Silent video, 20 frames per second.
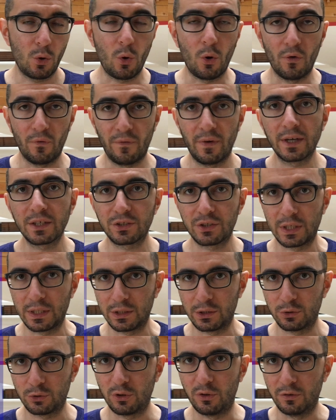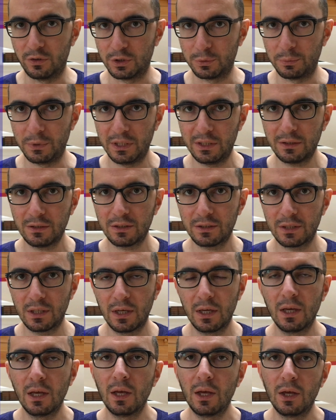or function as a service, means
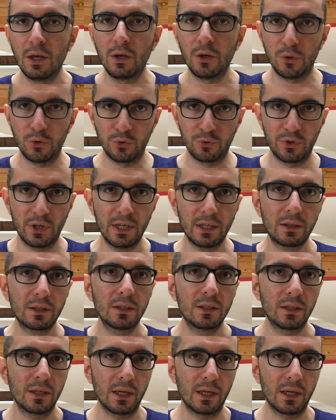you write